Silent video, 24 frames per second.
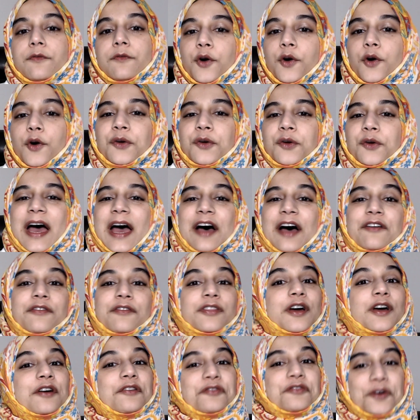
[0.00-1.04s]
you have the
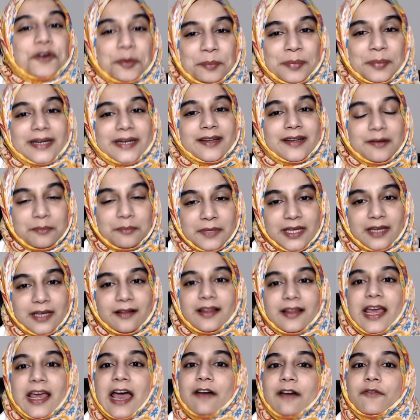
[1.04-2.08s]
forbidden meal,
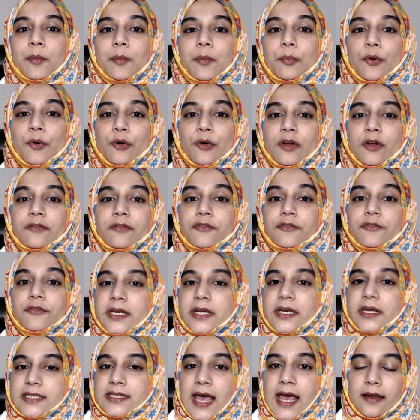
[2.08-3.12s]
have a bowl of green
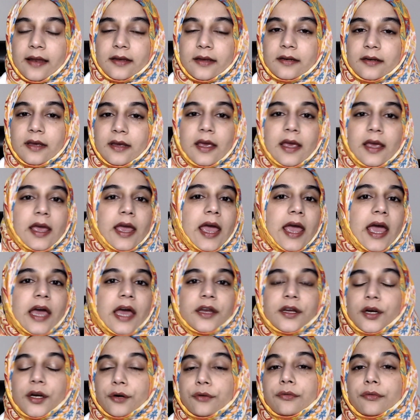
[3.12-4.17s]
salad. Add
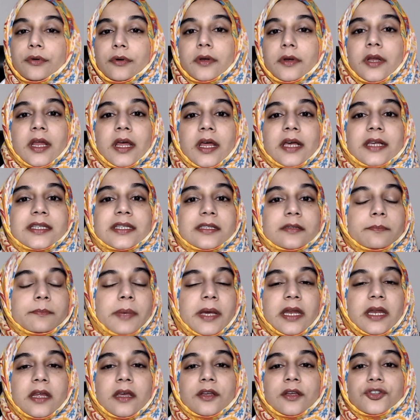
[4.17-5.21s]
arugula,
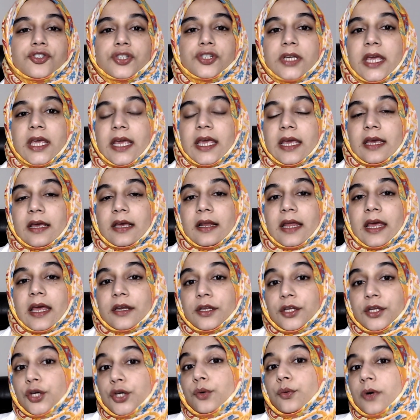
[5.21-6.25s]
spinach, kale, and
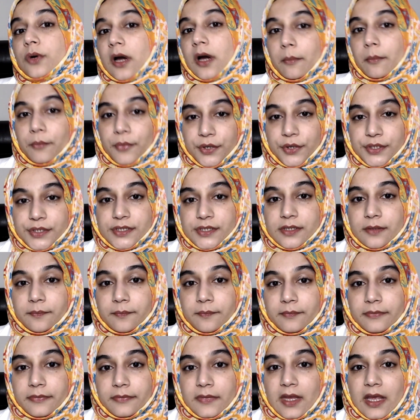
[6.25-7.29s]
cucumbers.
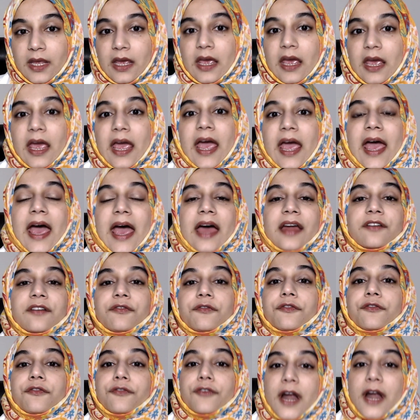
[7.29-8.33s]
Add
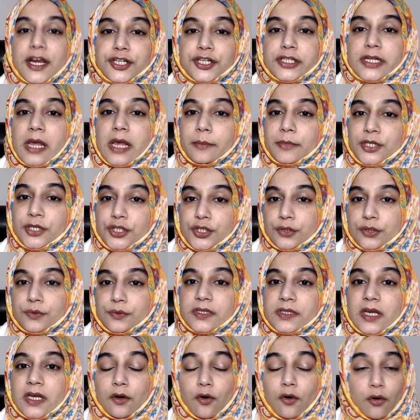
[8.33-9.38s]
fresh lemon juice and
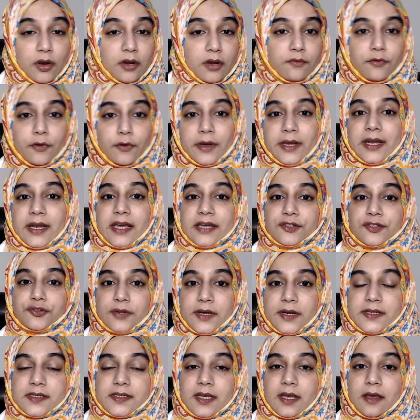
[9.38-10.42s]
olive oil as
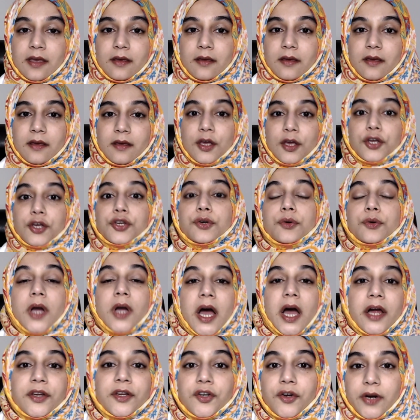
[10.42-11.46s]
dressing. You
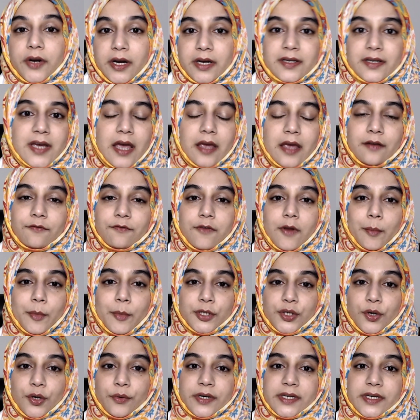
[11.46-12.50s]
got your
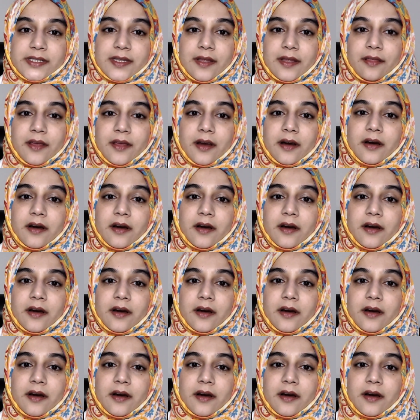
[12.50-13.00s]
anti-inflammatories in there.